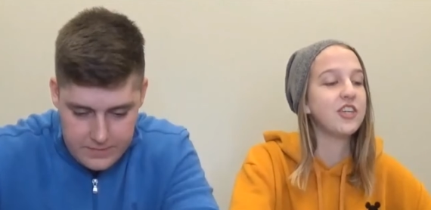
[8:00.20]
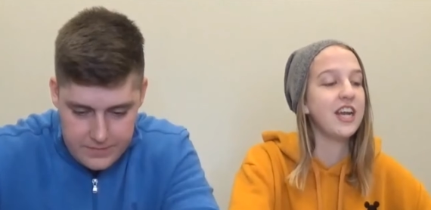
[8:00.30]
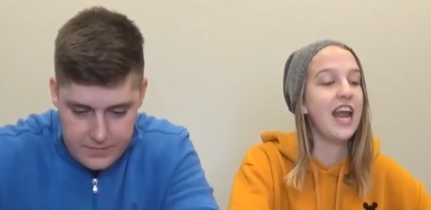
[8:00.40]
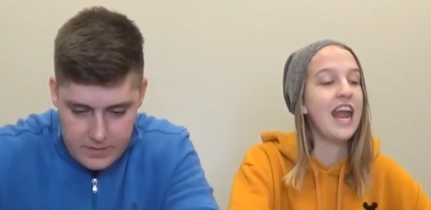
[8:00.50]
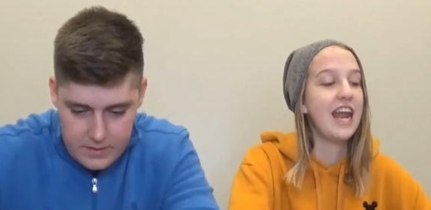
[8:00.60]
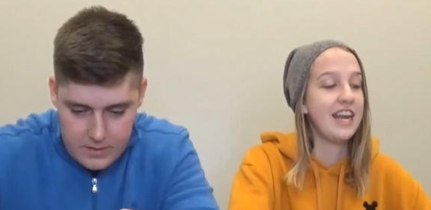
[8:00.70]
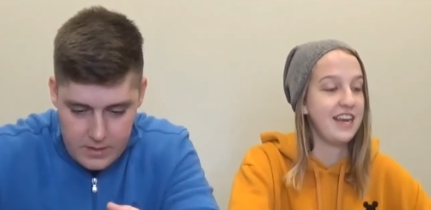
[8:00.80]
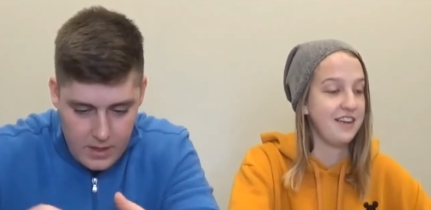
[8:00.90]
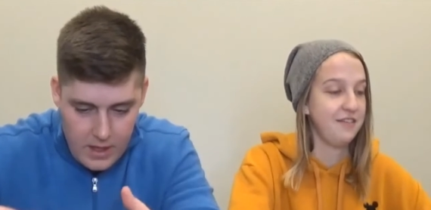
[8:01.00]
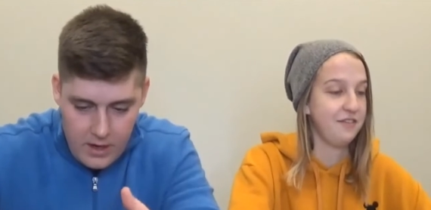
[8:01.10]
Speaker 1: any.
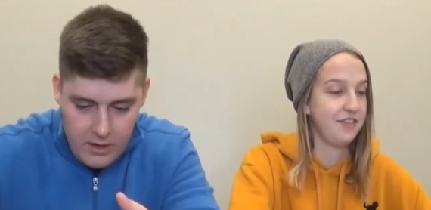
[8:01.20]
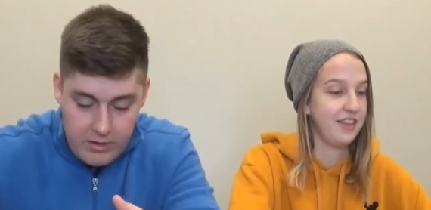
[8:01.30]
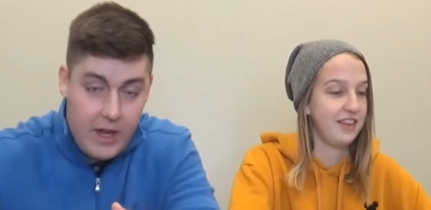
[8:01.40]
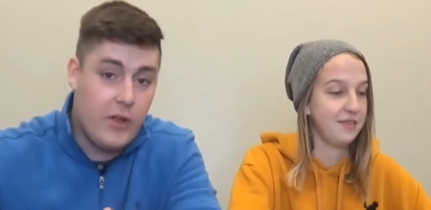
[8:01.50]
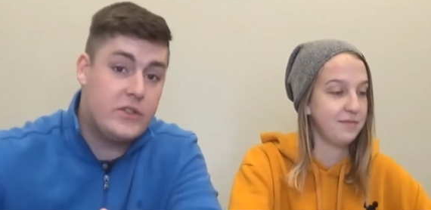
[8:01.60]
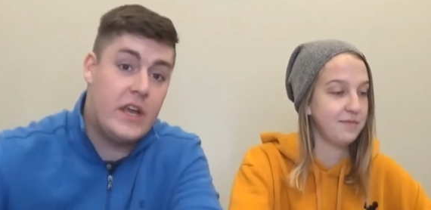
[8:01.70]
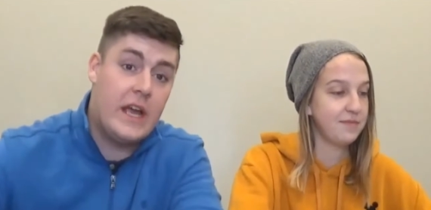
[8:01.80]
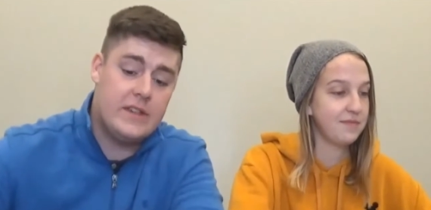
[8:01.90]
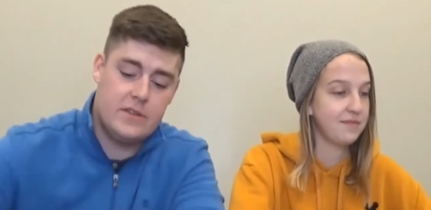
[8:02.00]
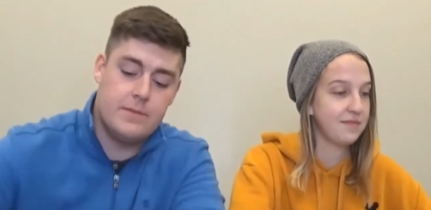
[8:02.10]
Speaker 2: Oh no, God looks
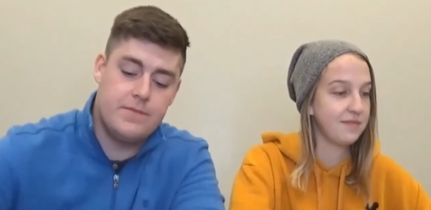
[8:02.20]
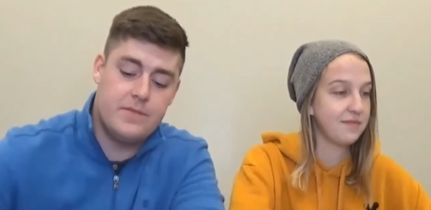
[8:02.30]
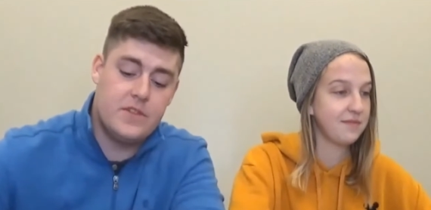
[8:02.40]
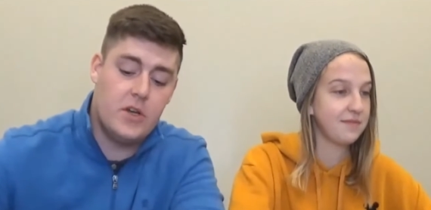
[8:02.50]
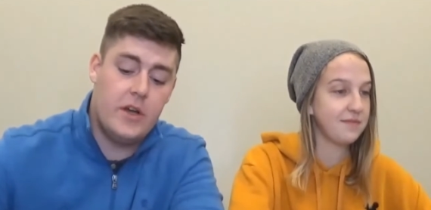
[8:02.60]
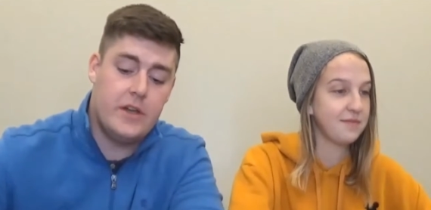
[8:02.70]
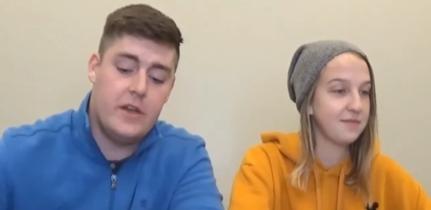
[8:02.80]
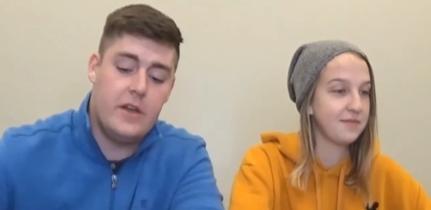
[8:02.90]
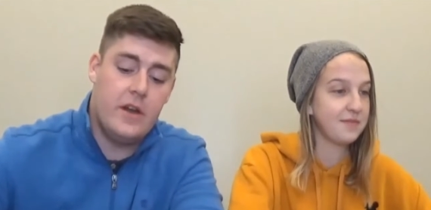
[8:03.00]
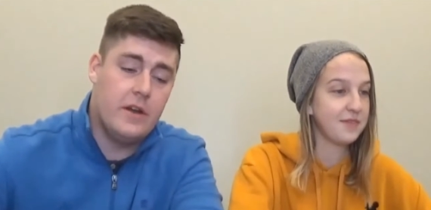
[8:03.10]
handsome. That's all I
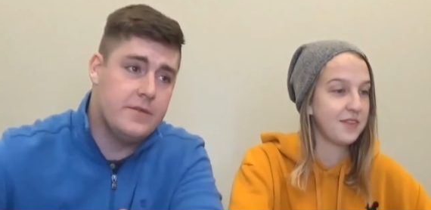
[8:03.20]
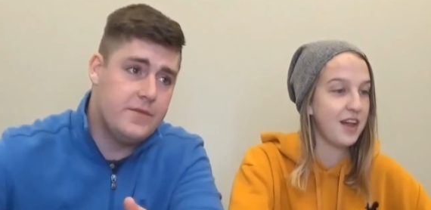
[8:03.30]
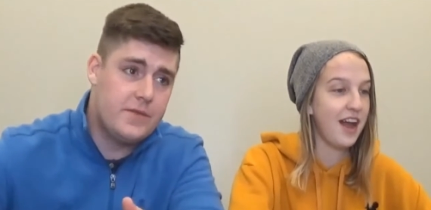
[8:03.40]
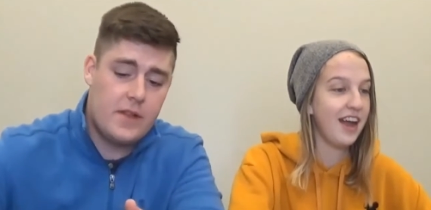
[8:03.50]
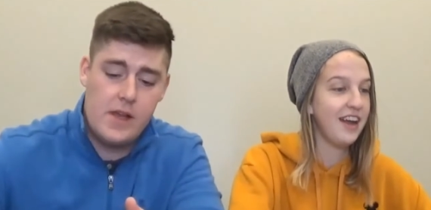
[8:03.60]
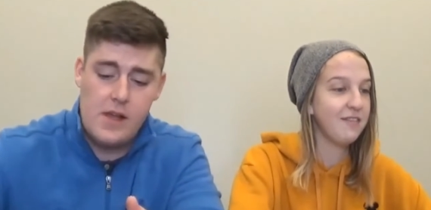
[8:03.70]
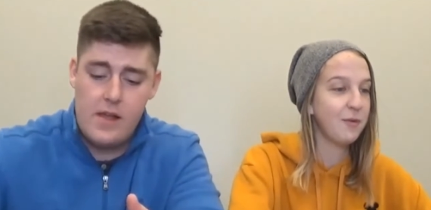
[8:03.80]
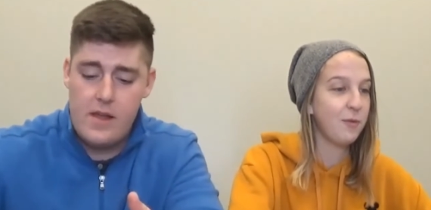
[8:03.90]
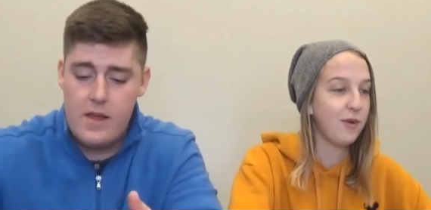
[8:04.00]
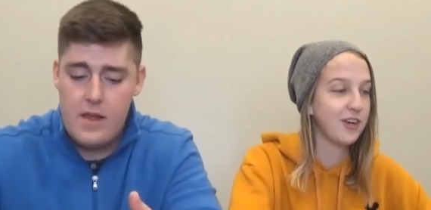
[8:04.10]
need to hear.
Speaker 1: I
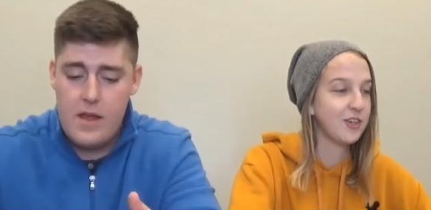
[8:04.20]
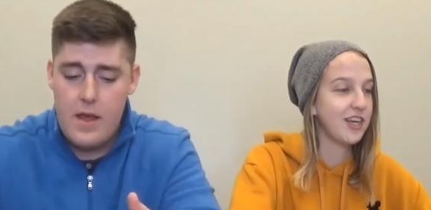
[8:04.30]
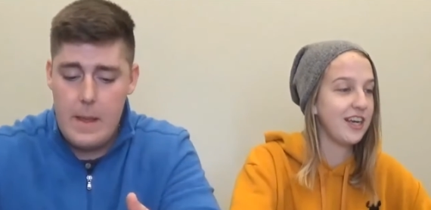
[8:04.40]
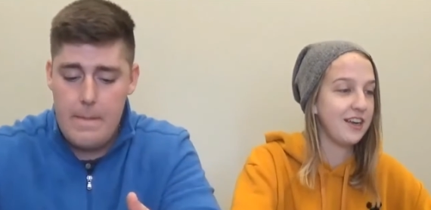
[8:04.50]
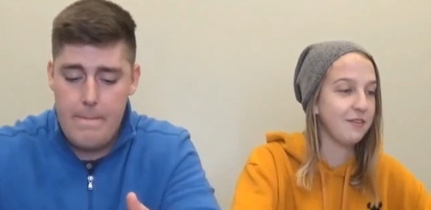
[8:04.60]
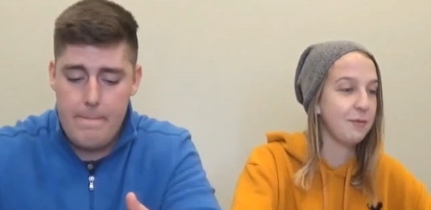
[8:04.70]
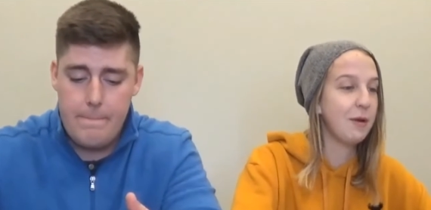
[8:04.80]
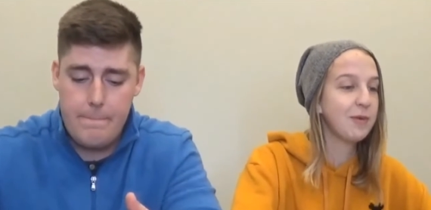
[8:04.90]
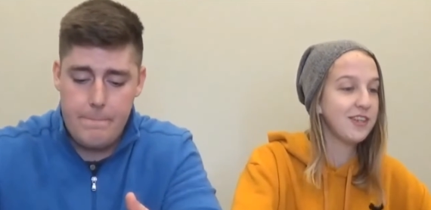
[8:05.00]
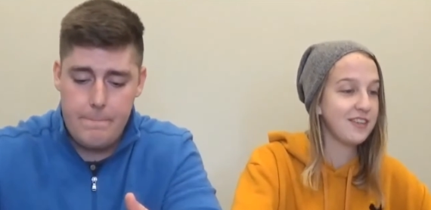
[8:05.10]
haven't watched any of them.
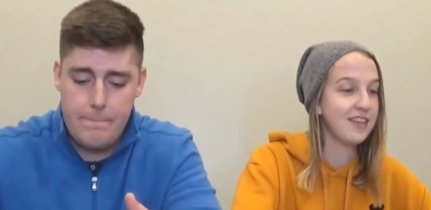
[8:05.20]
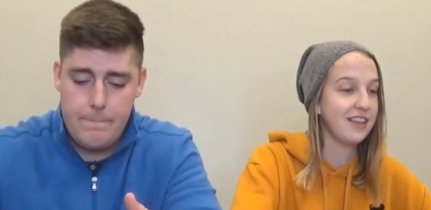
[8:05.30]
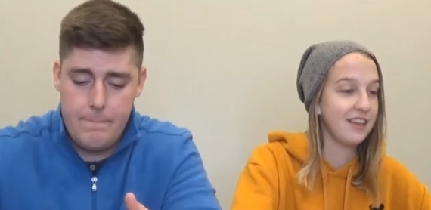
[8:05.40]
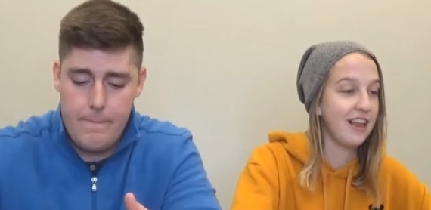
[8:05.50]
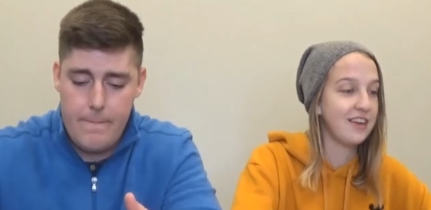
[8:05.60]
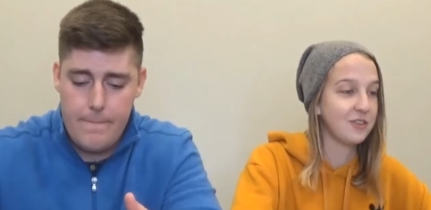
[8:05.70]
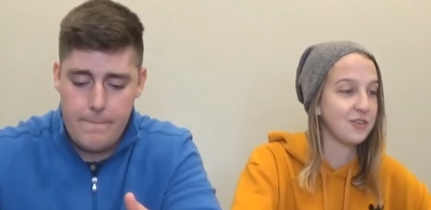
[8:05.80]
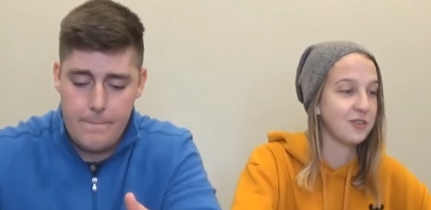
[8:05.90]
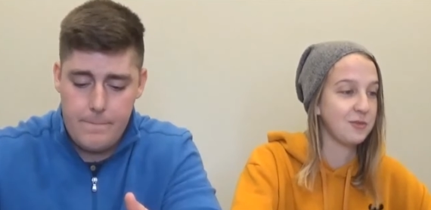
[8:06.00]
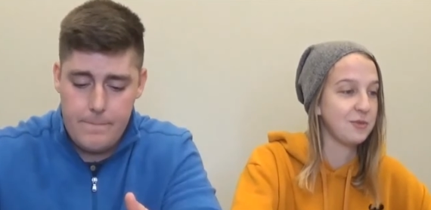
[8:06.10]
I'm gonna say The Last
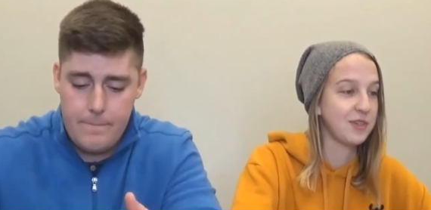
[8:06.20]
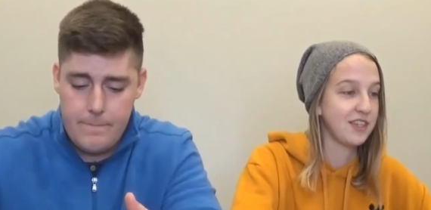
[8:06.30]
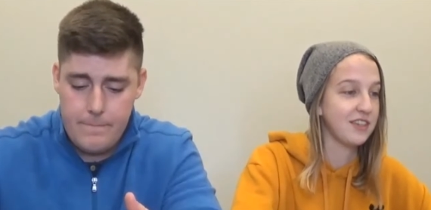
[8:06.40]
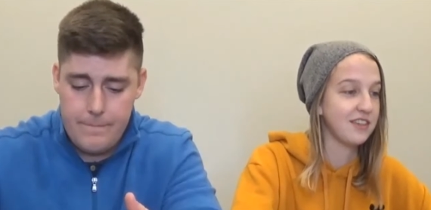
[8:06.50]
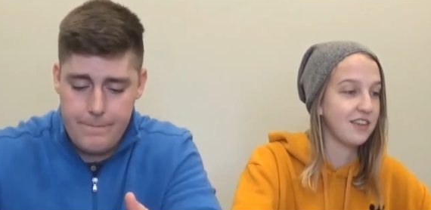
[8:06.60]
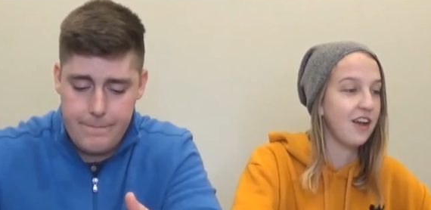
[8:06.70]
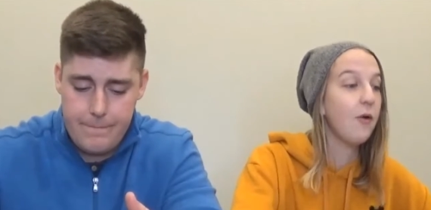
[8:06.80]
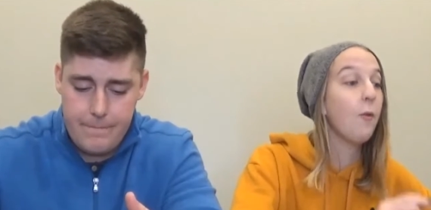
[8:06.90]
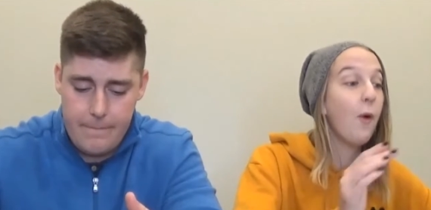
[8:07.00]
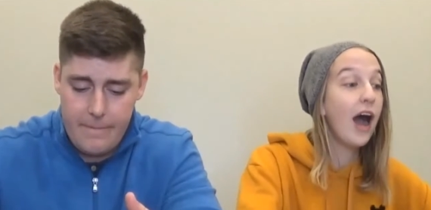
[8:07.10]
Christmas because
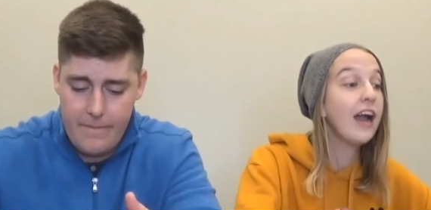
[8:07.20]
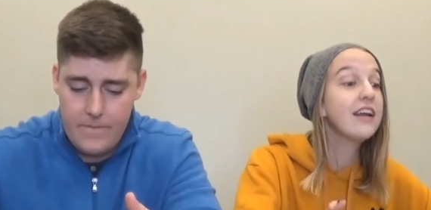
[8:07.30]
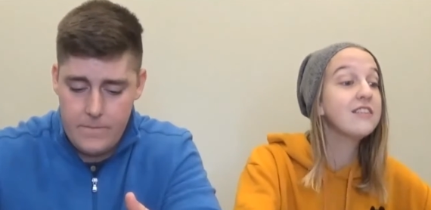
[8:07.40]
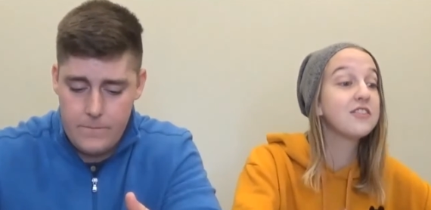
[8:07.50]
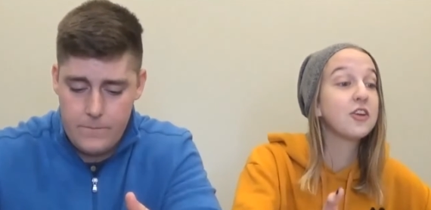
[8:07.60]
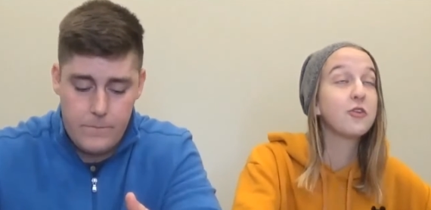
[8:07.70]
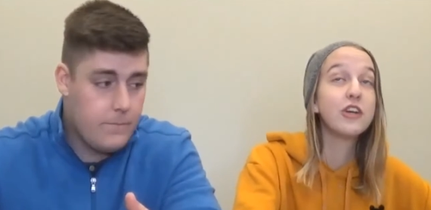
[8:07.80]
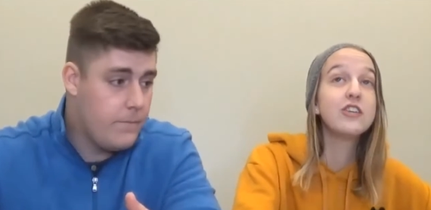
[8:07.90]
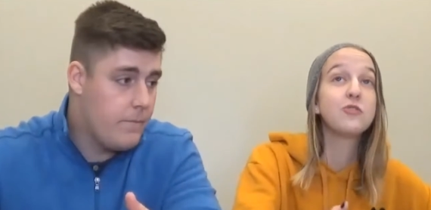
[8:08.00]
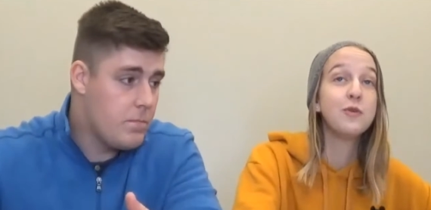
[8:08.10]
why is the
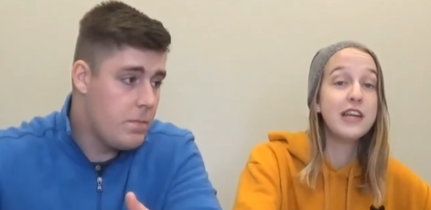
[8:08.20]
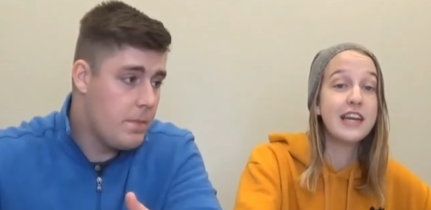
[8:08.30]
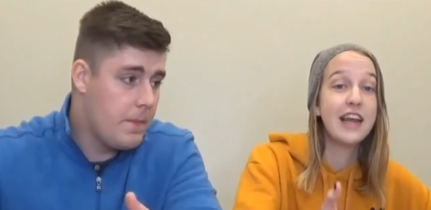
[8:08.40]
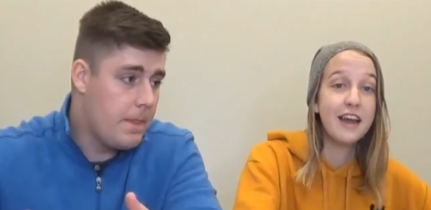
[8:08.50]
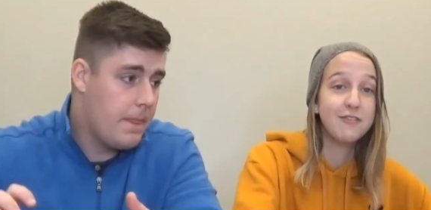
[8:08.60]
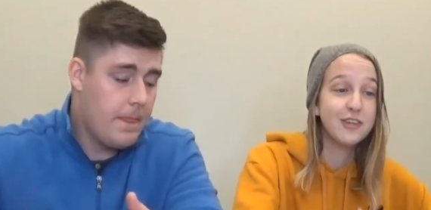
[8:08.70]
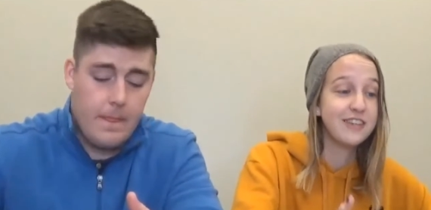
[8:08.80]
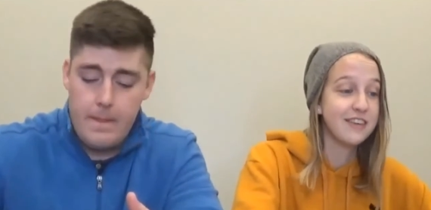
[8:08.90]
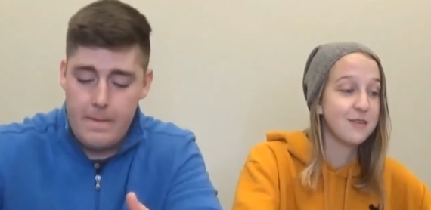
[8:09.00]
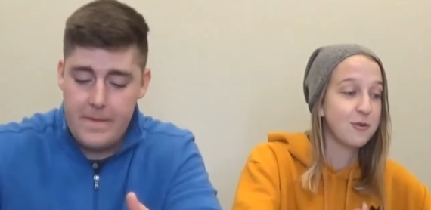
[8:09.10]
Grinch winning every single